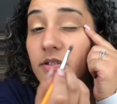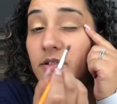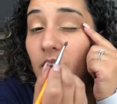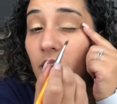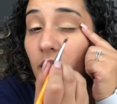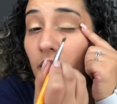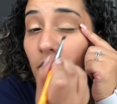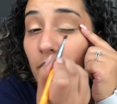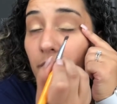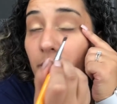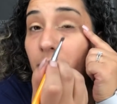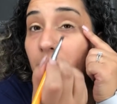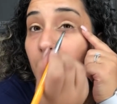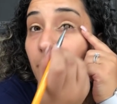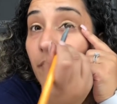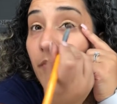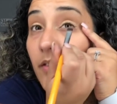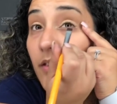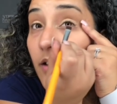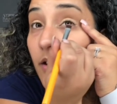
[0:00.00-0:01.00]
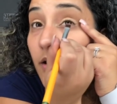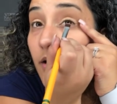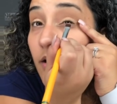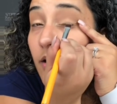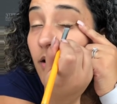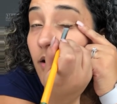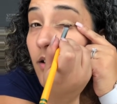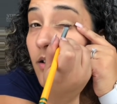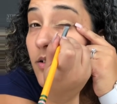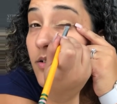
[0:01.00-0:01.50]
so
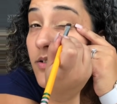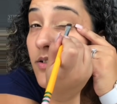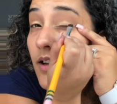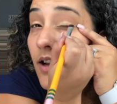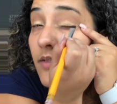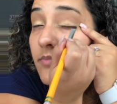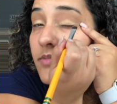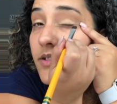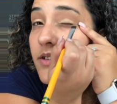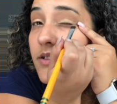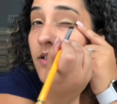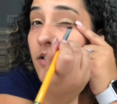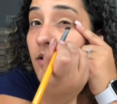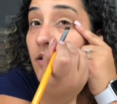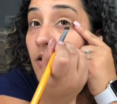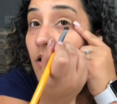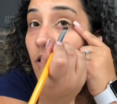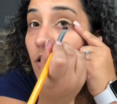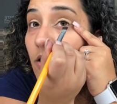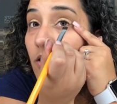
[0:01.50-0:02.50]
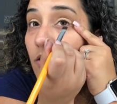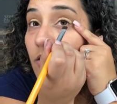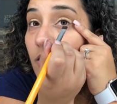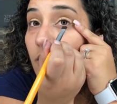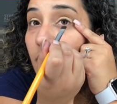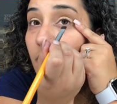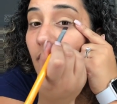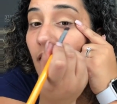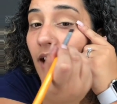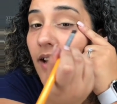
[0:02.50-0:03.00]
I'm just going to go,
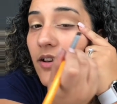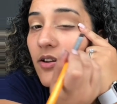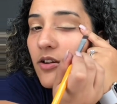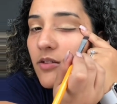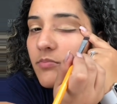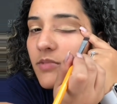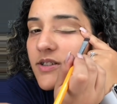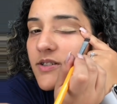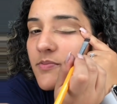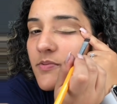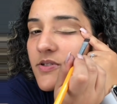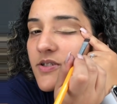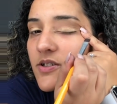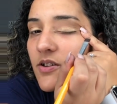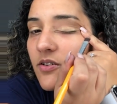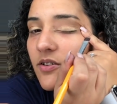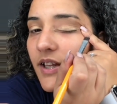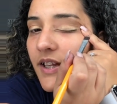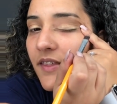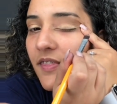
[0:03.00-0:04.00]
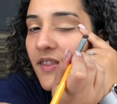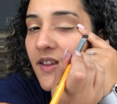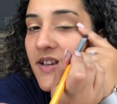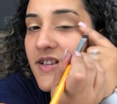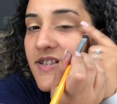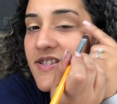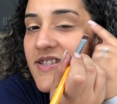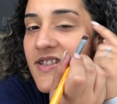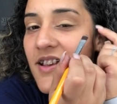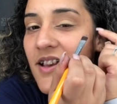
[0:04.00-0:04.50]
and I know I'm not supposed to go like
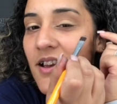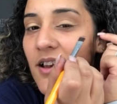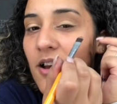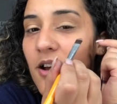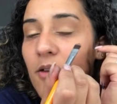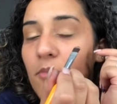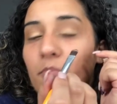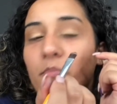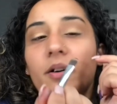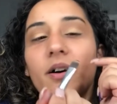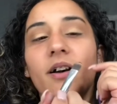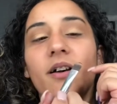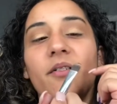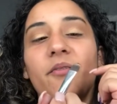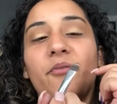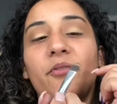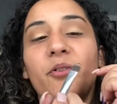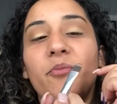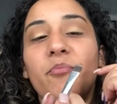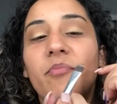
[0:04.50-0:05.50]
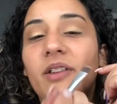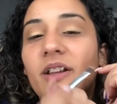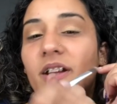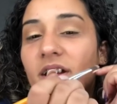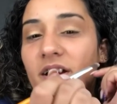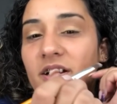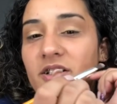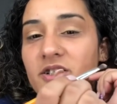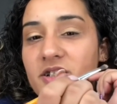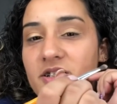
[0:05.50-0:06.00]
this, but for
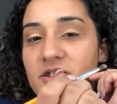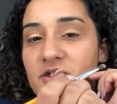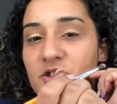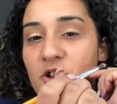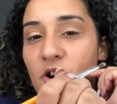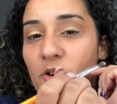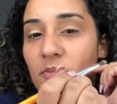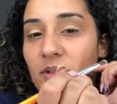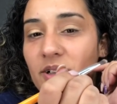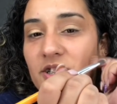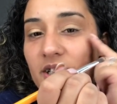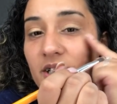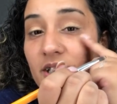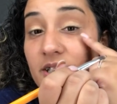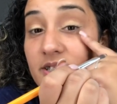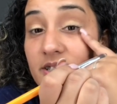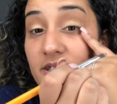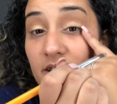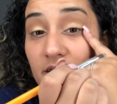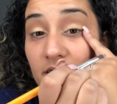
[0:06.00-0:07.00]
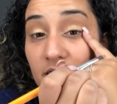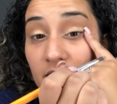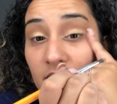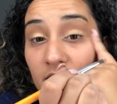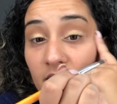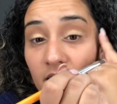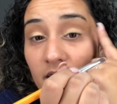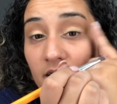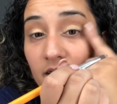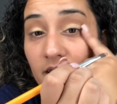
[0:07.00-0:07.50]
me it's just so much easier.
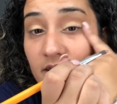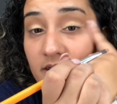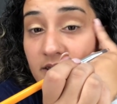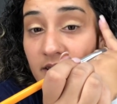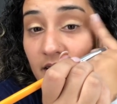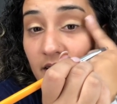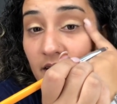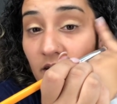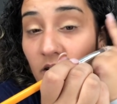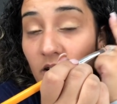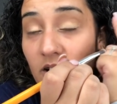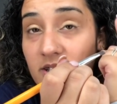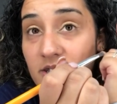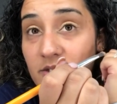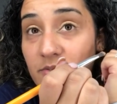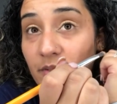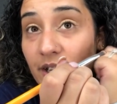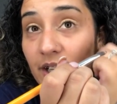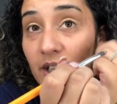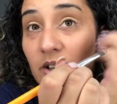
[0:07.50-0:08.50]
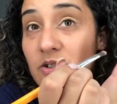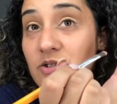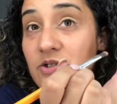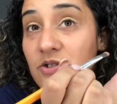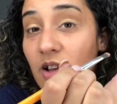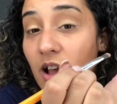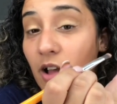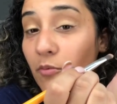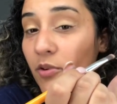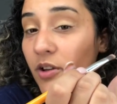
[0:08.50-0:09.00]
They say it causes wrinkles,
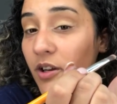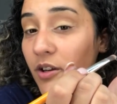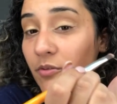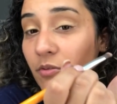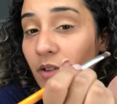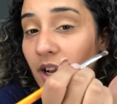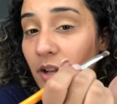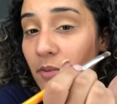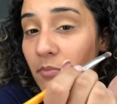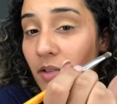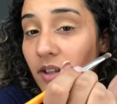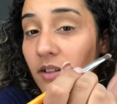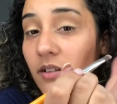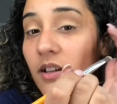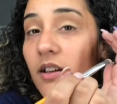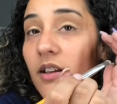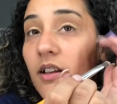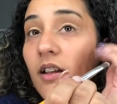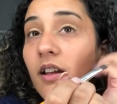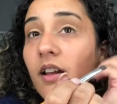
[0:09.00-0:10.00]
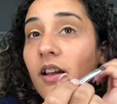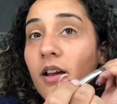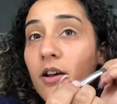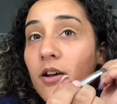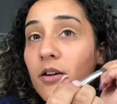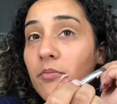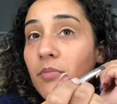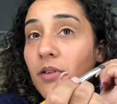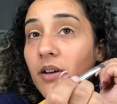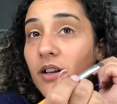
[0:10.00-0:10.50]
so I wouldn't recommend it.
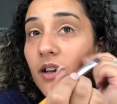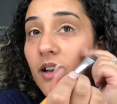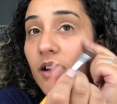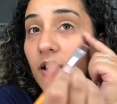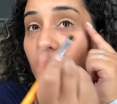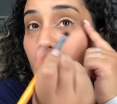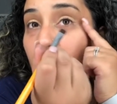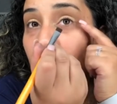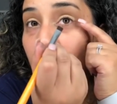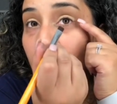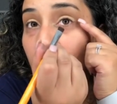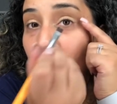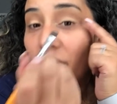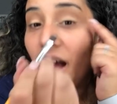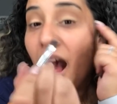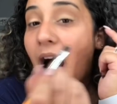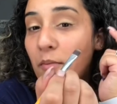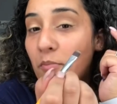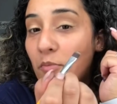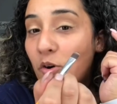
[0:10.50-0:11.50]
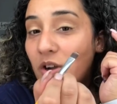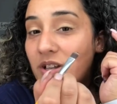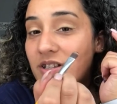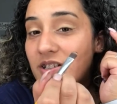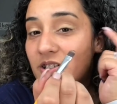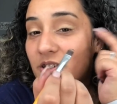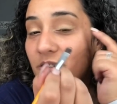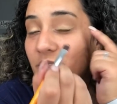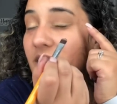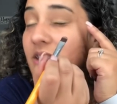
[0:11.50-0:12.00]
But I'm going
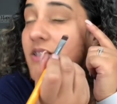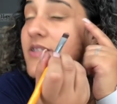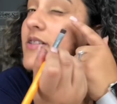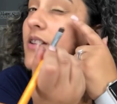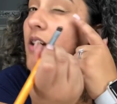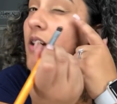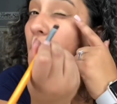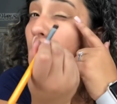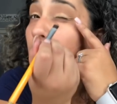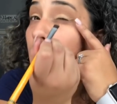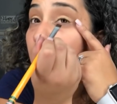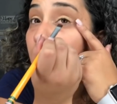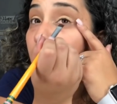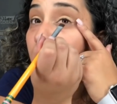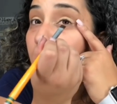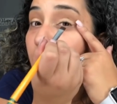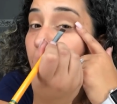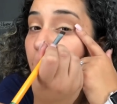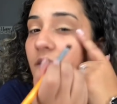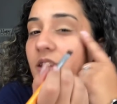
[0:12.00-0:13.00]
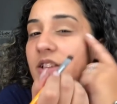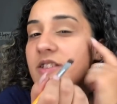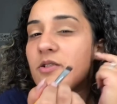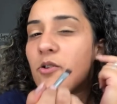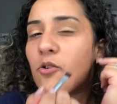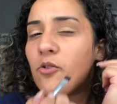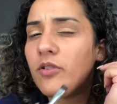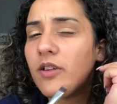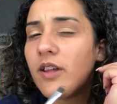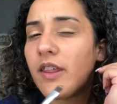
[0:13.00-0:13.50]
to do it. So it's
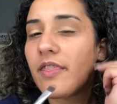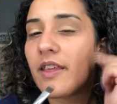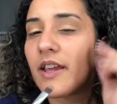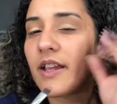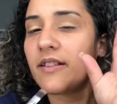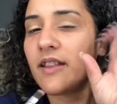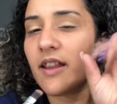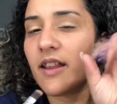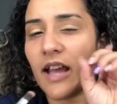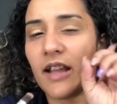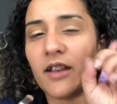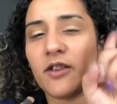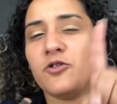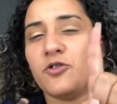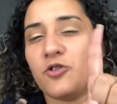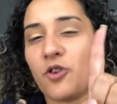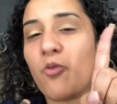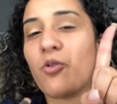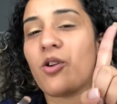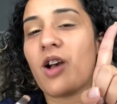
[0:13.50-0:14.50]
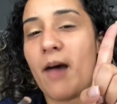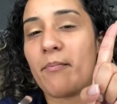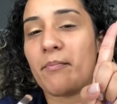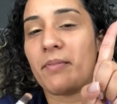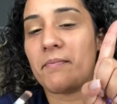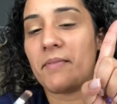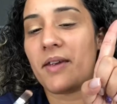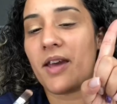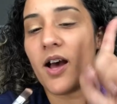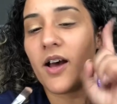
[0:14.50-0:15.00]
the only thing that don't
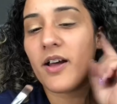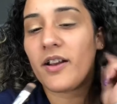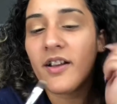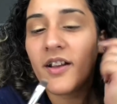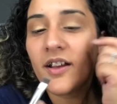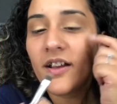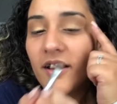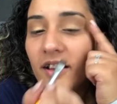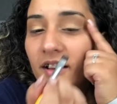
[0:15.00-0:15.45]
copy me on.